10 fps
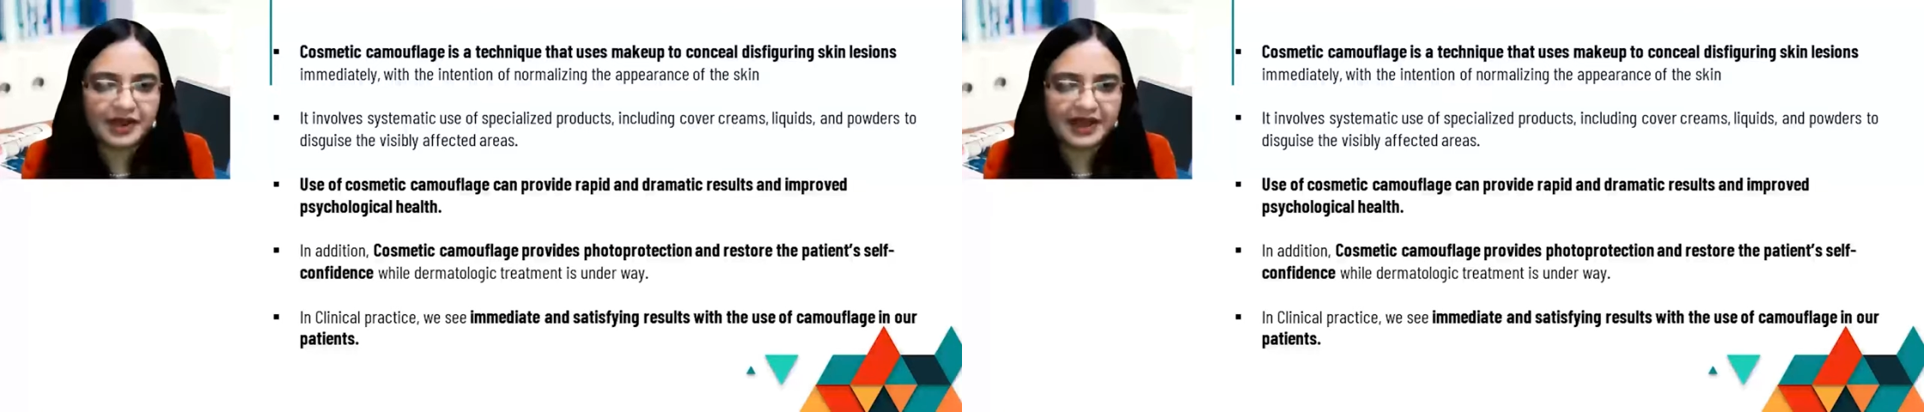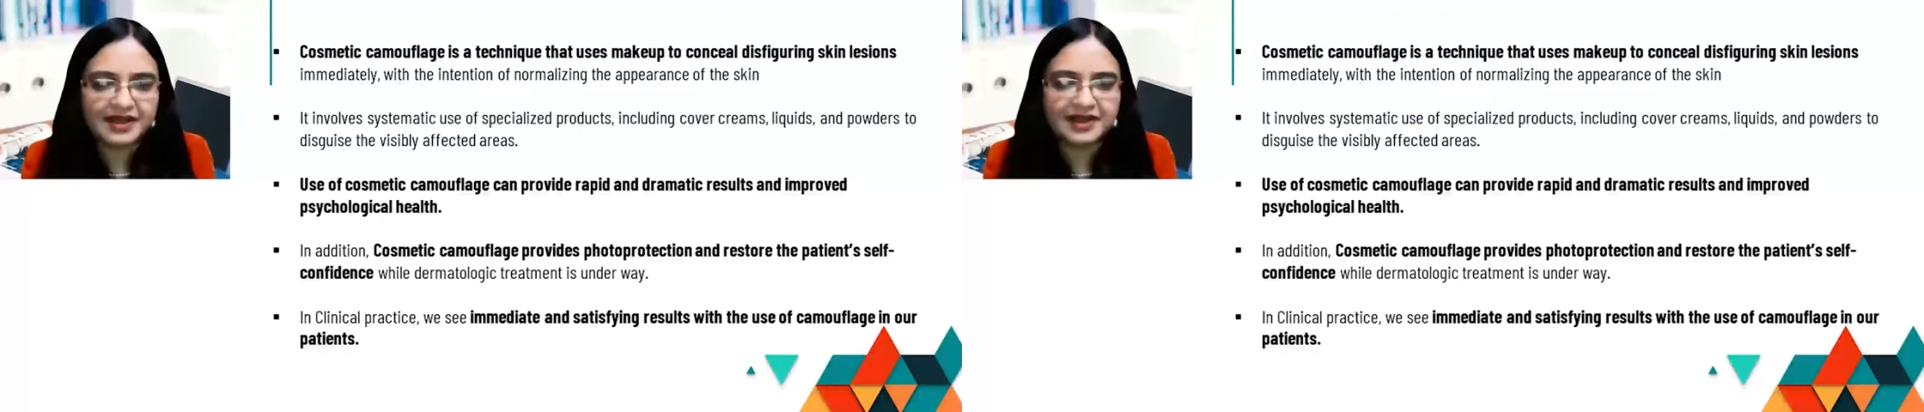
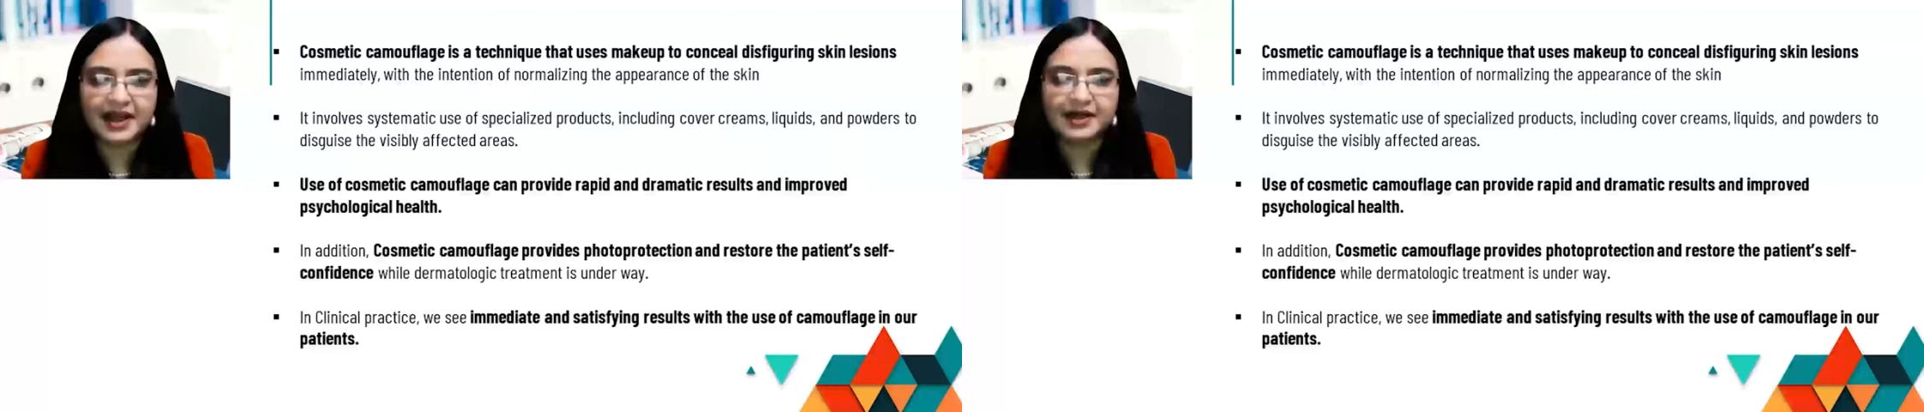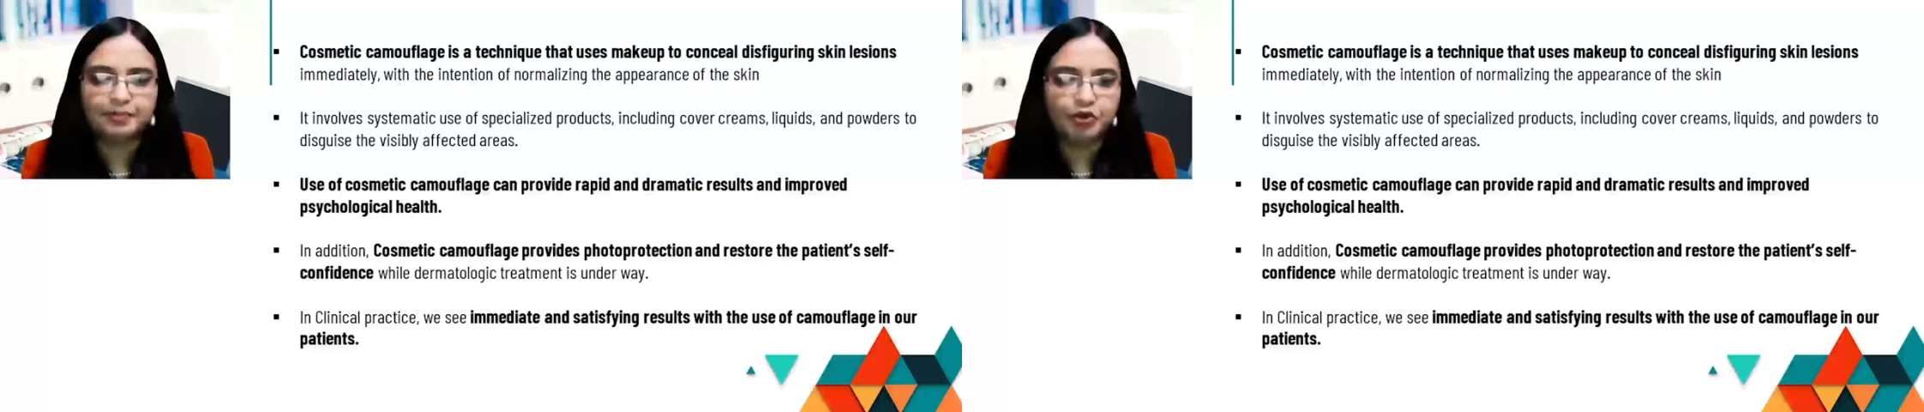need
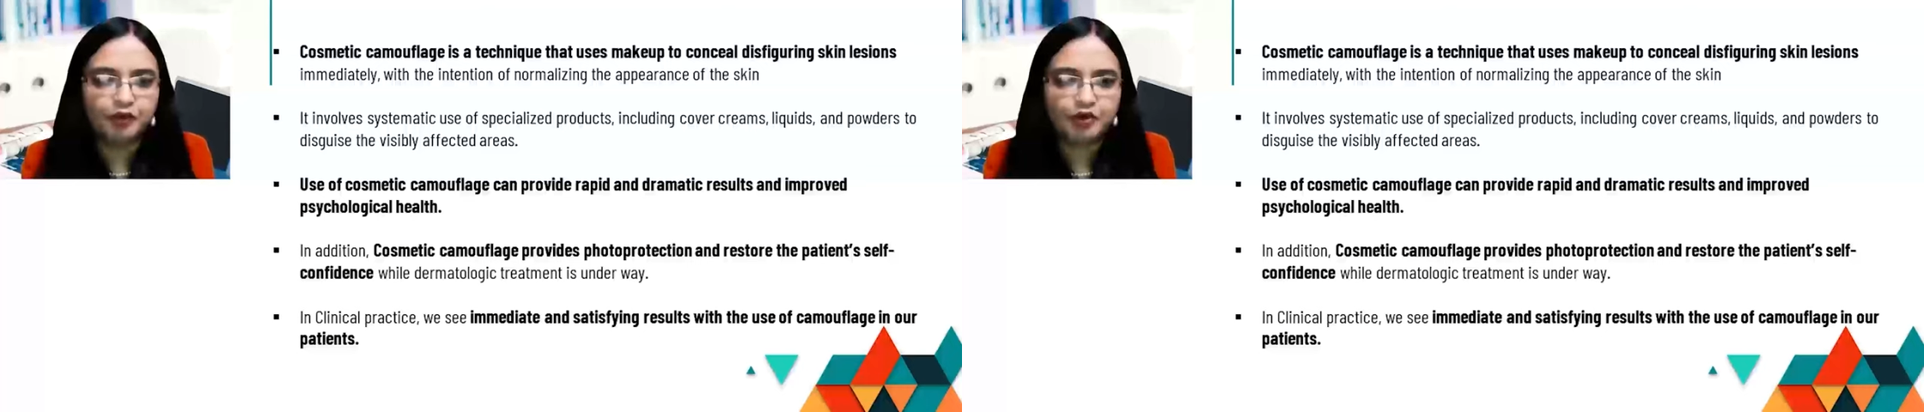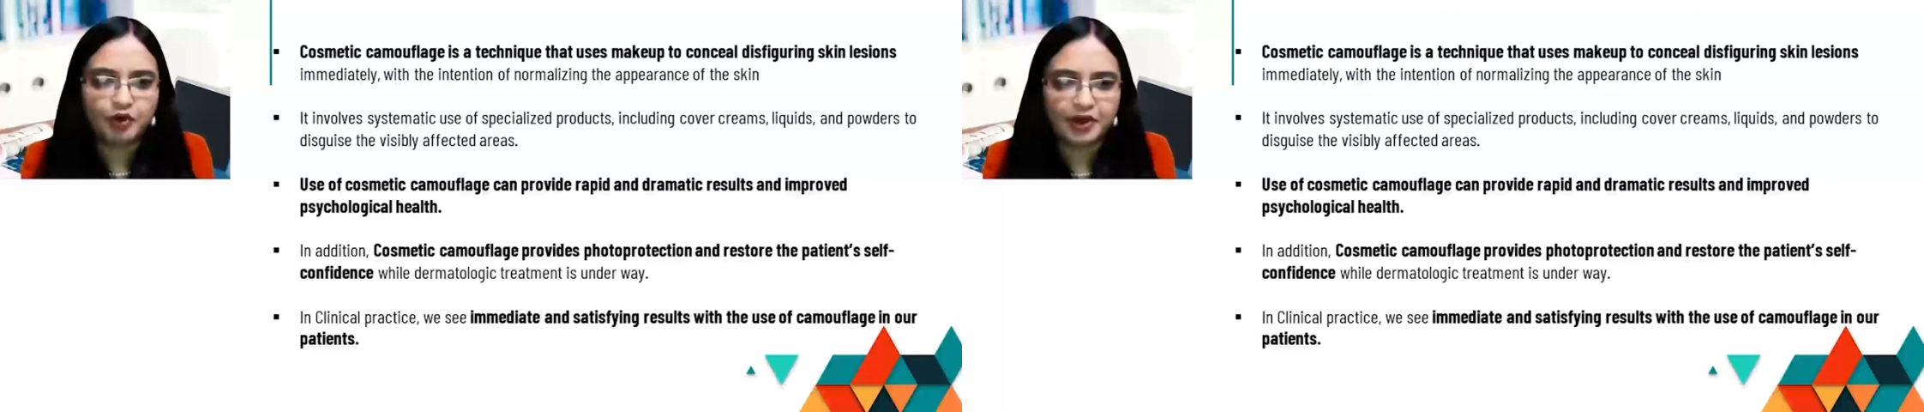an
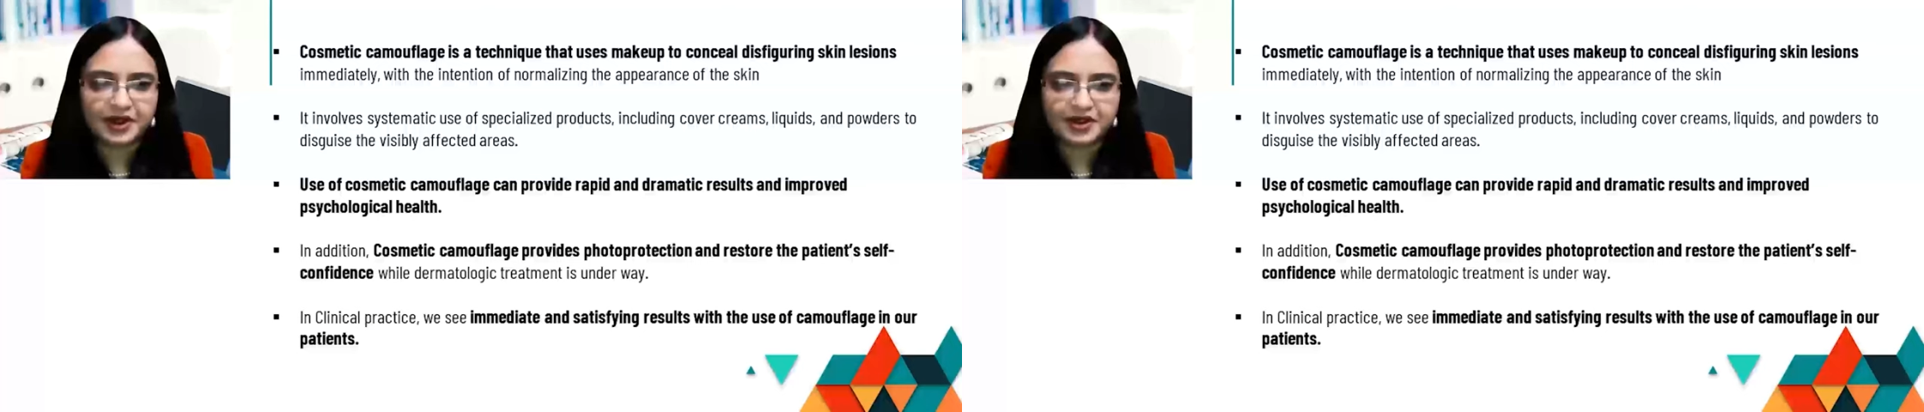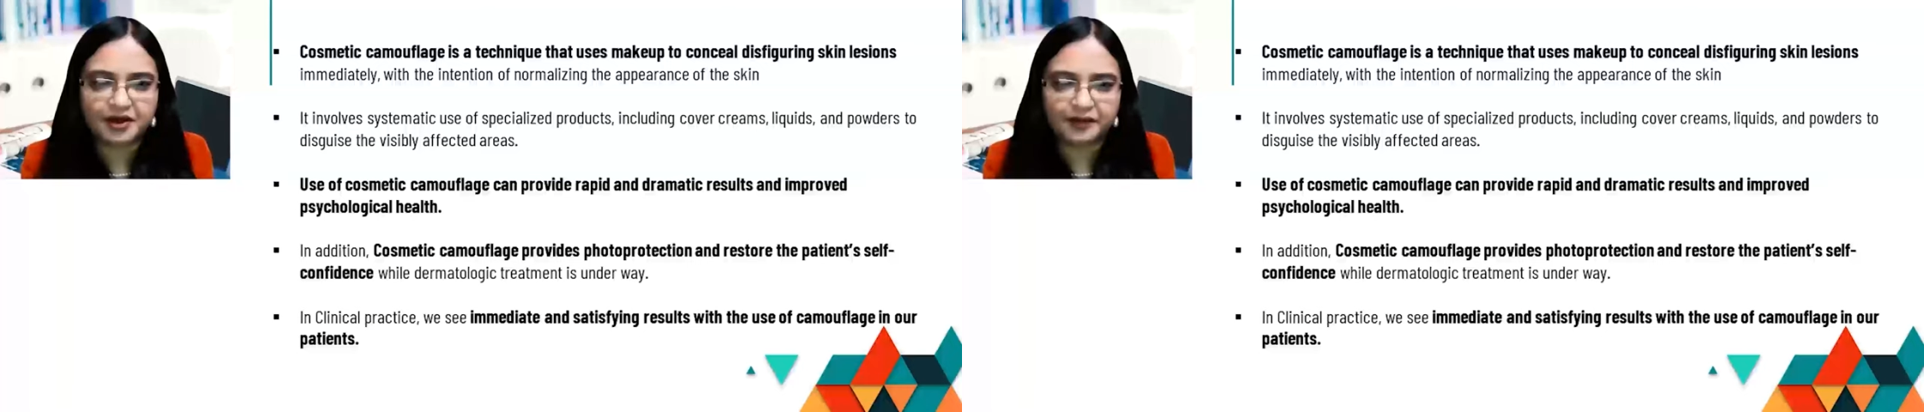improved
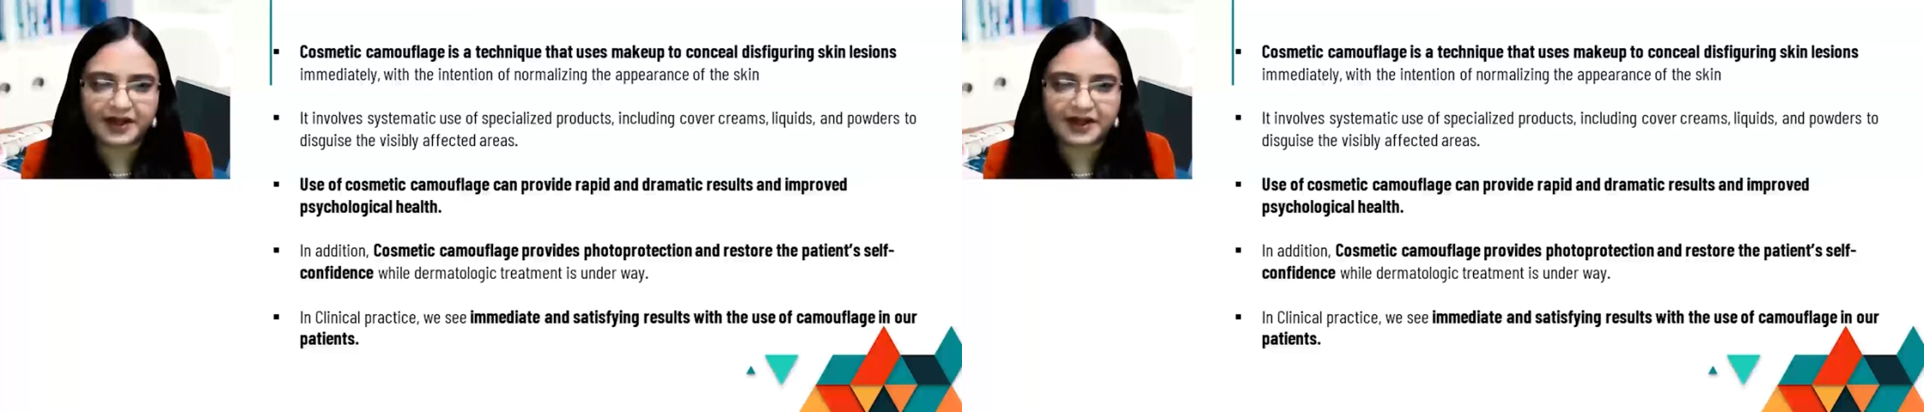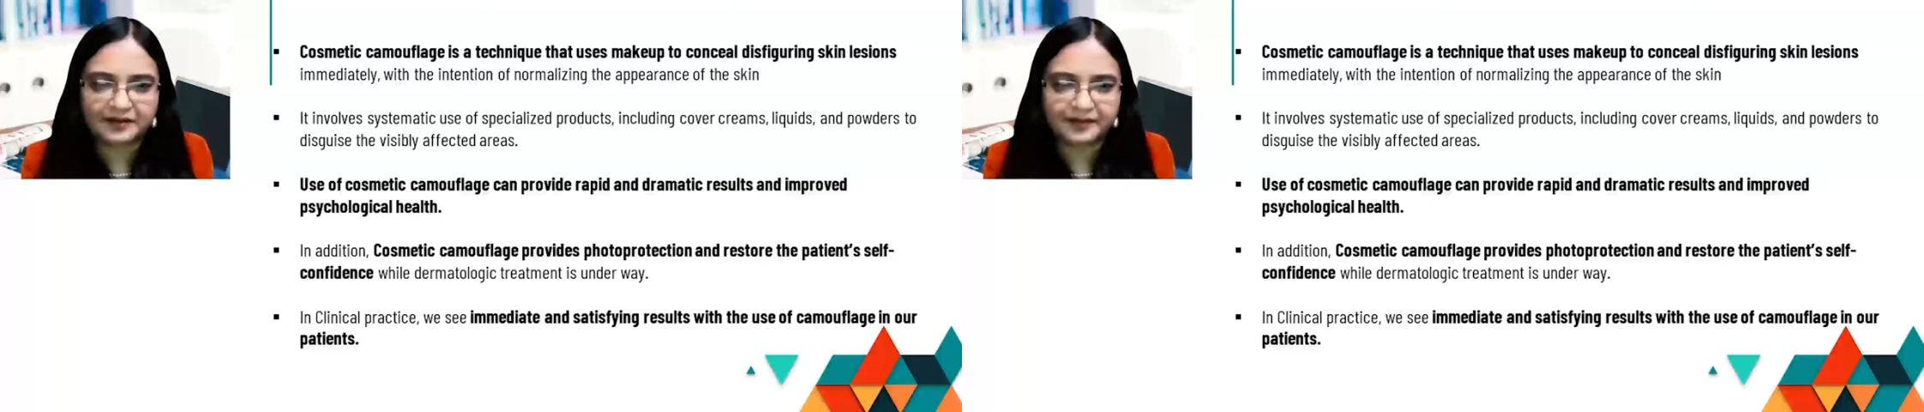quality of
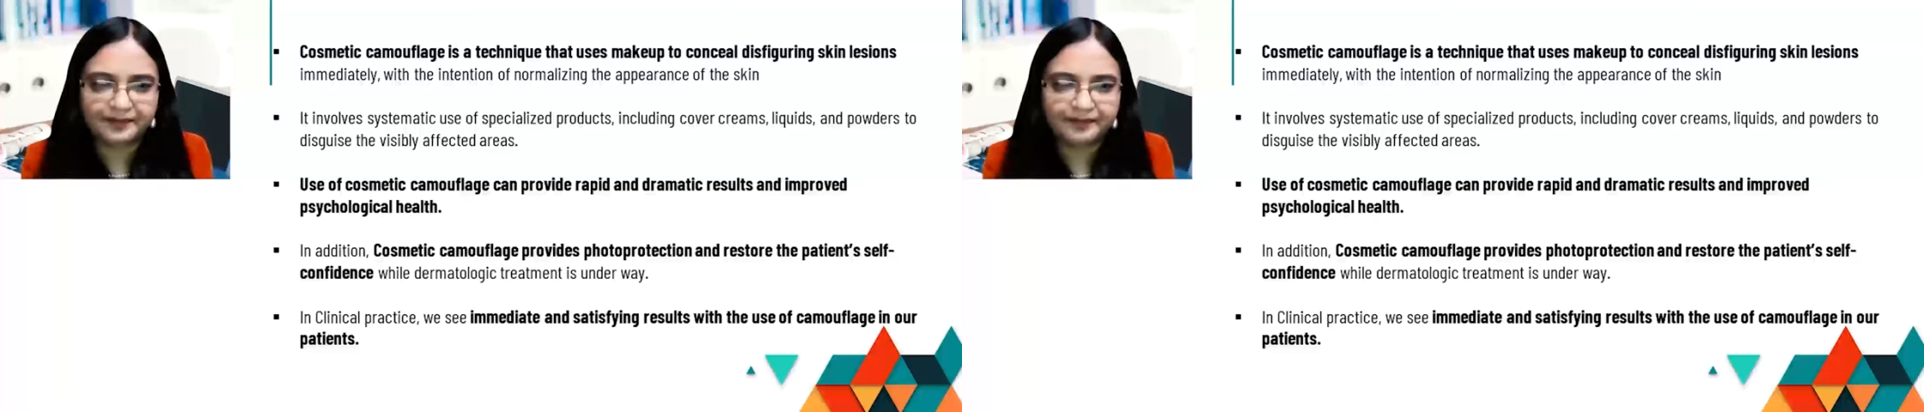life.